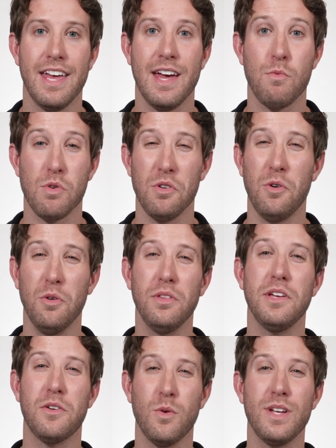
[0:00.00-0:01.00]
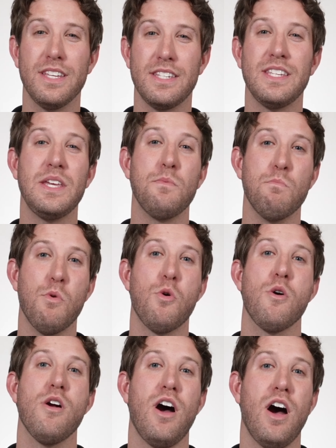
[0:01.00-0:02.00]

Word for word: And we're only going to see more